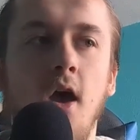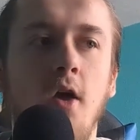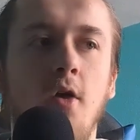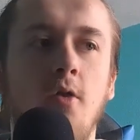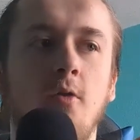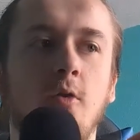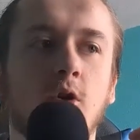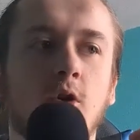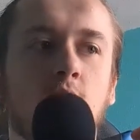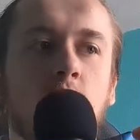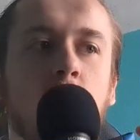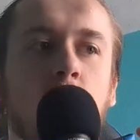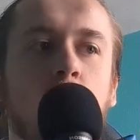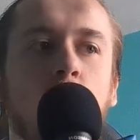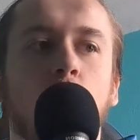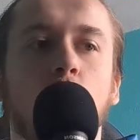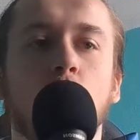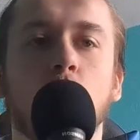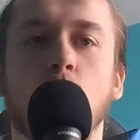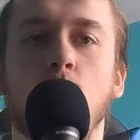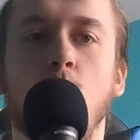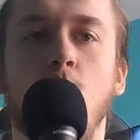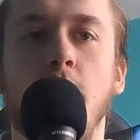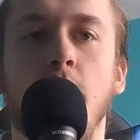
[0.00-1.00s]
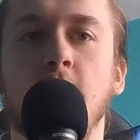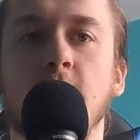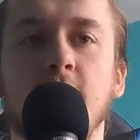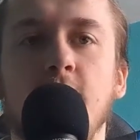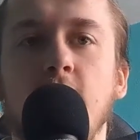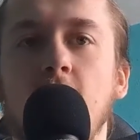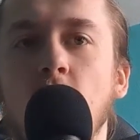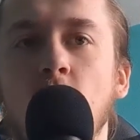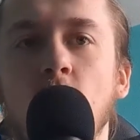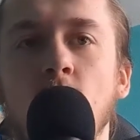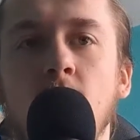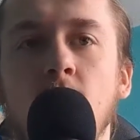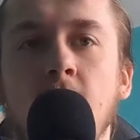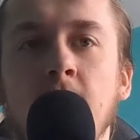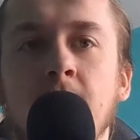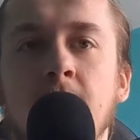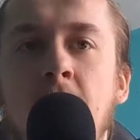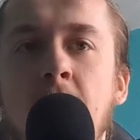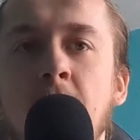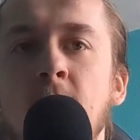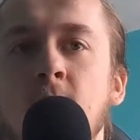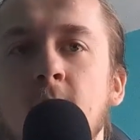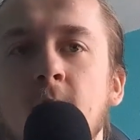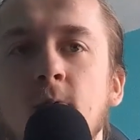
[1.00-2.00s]
You know, one of the only
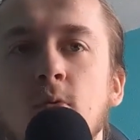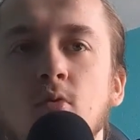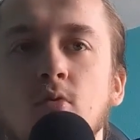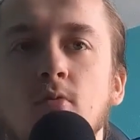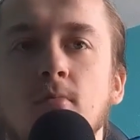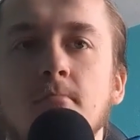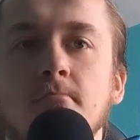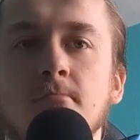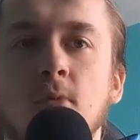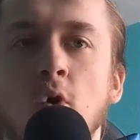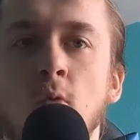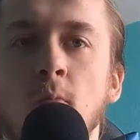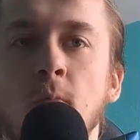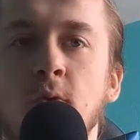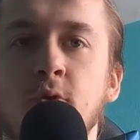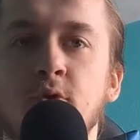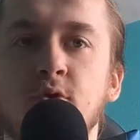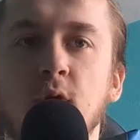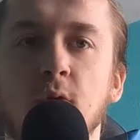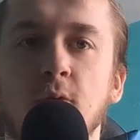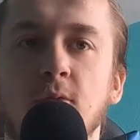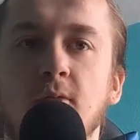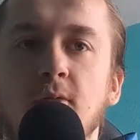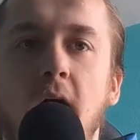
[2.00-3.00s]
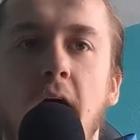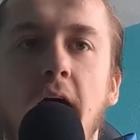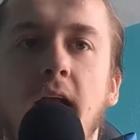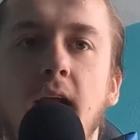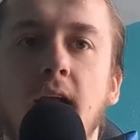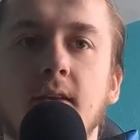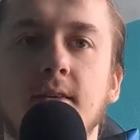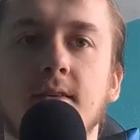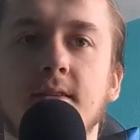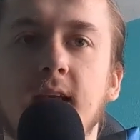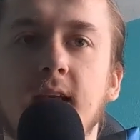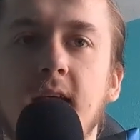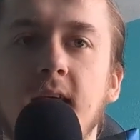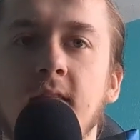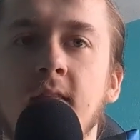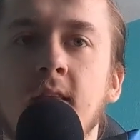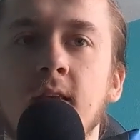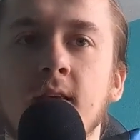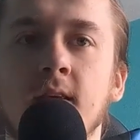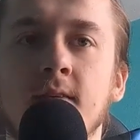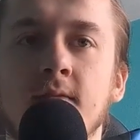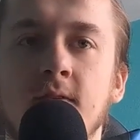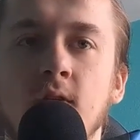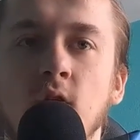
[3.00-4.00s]
memorable moments of violence in
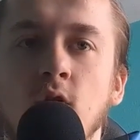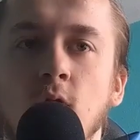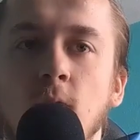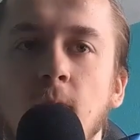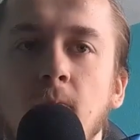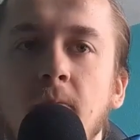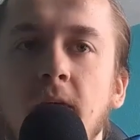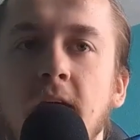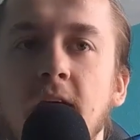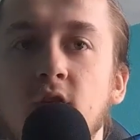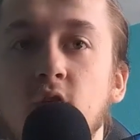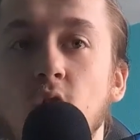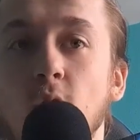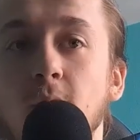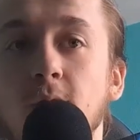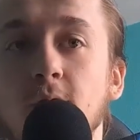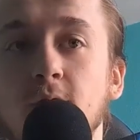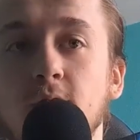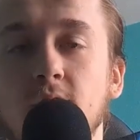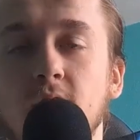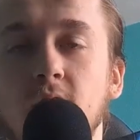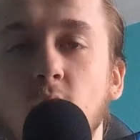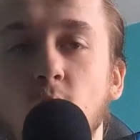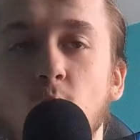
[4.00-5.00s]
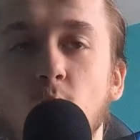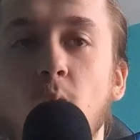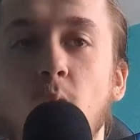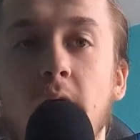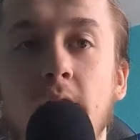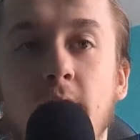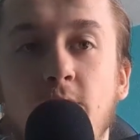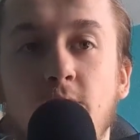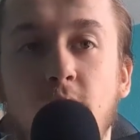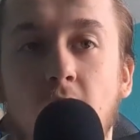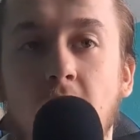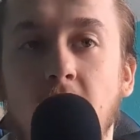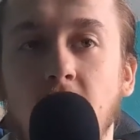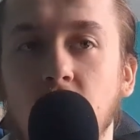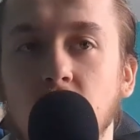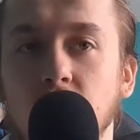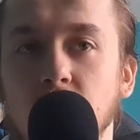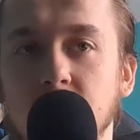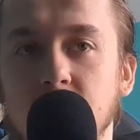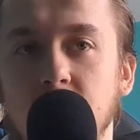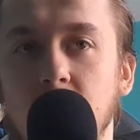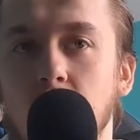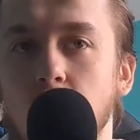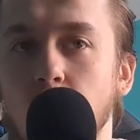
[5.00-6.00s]
this film is obviously when Frank
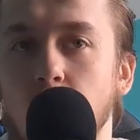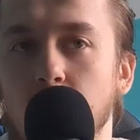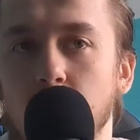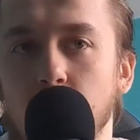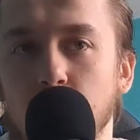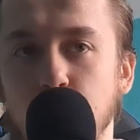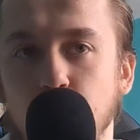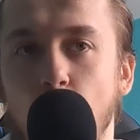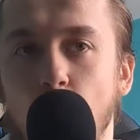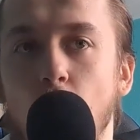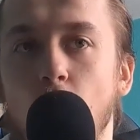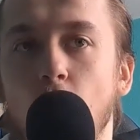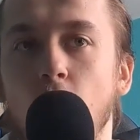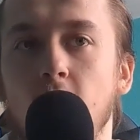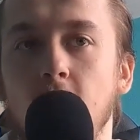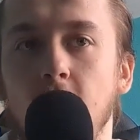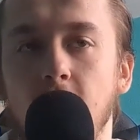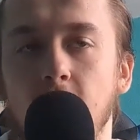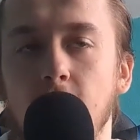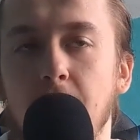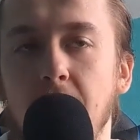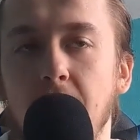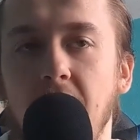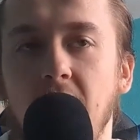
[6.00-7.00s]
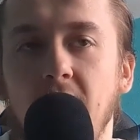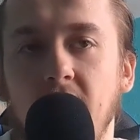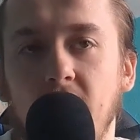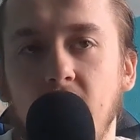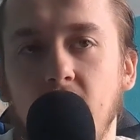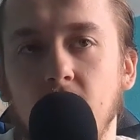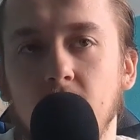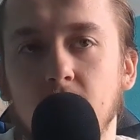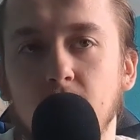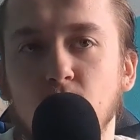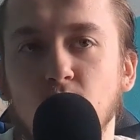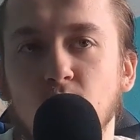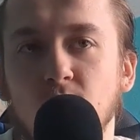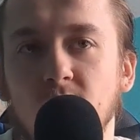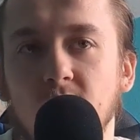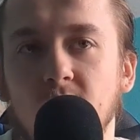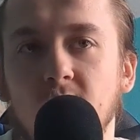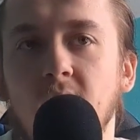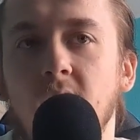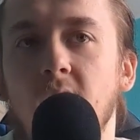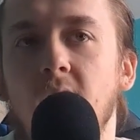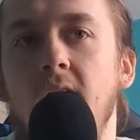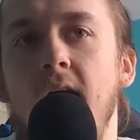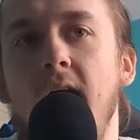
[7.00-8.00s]
Costello is shot at the beginning of the
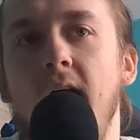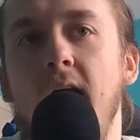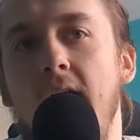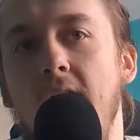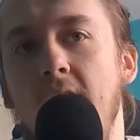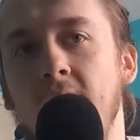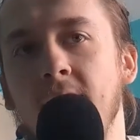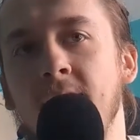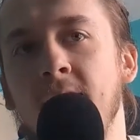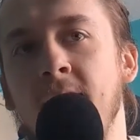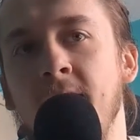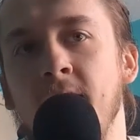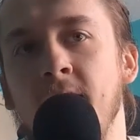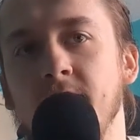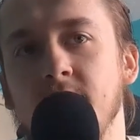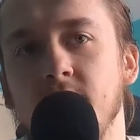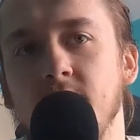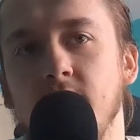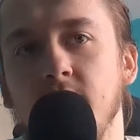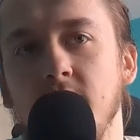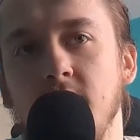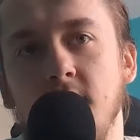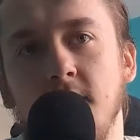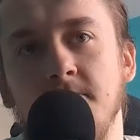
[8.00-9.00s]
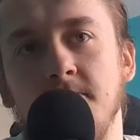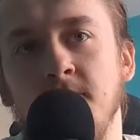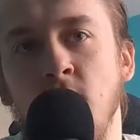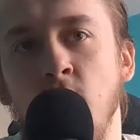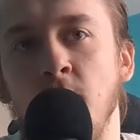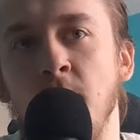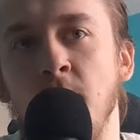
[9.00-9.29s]
movie, and then there's a moment